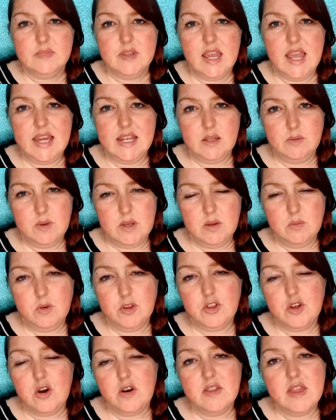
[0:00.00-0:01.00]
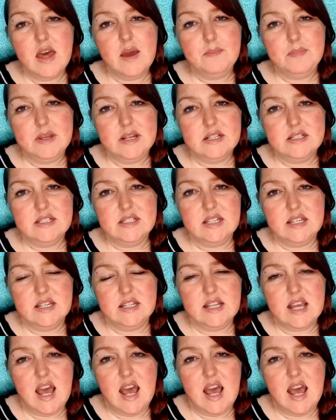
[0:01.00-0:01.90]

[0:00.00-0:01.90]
Anyway, with all that being said,